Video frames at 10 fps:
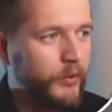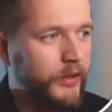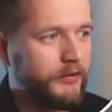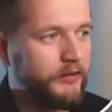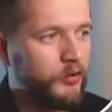
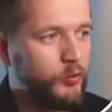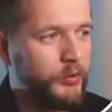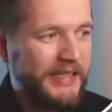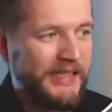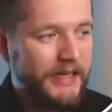as
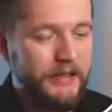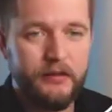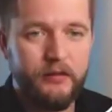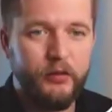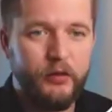open
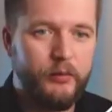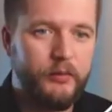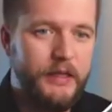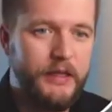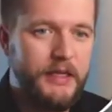data from
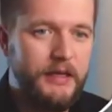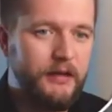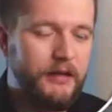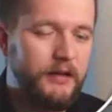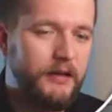
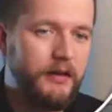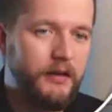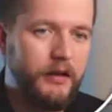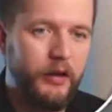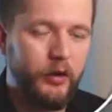
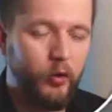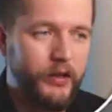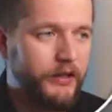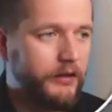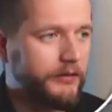
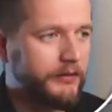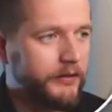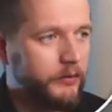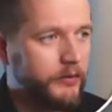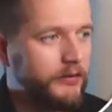GeoRiga
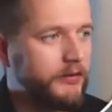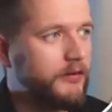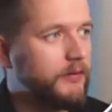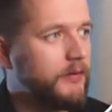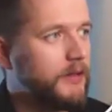service.
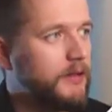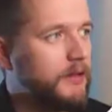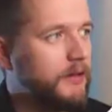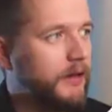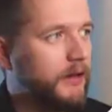
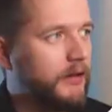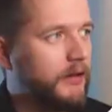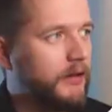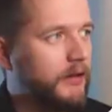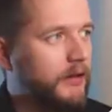And